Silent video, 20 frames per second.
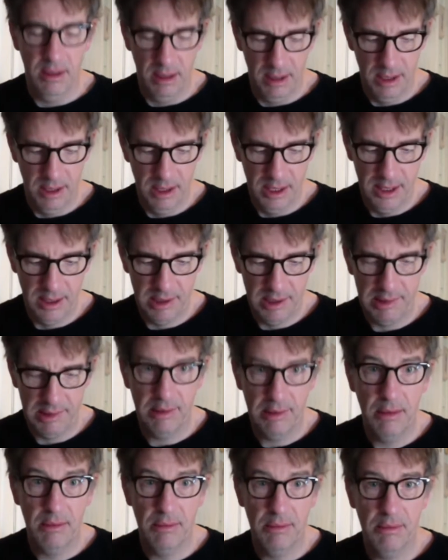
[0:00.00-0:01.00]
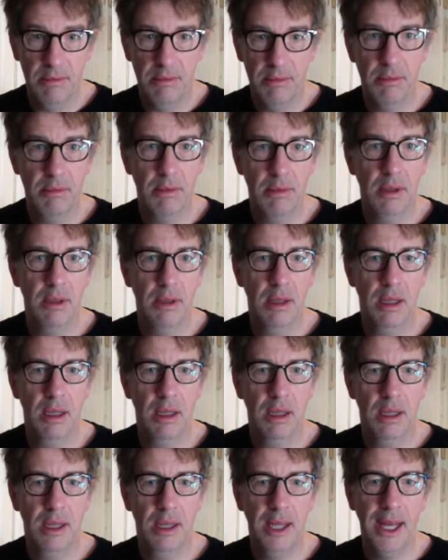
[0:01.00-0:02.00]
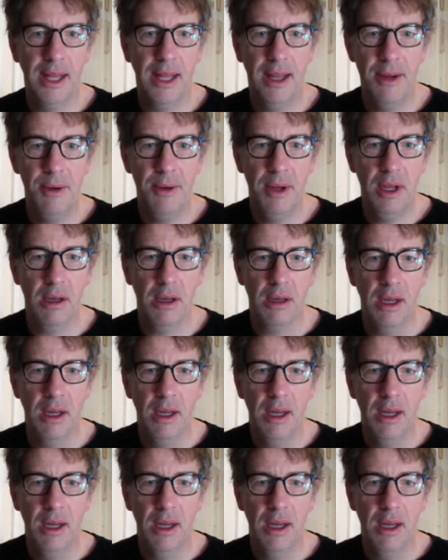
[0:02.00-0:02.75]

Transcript: and then just, yeah, there we are.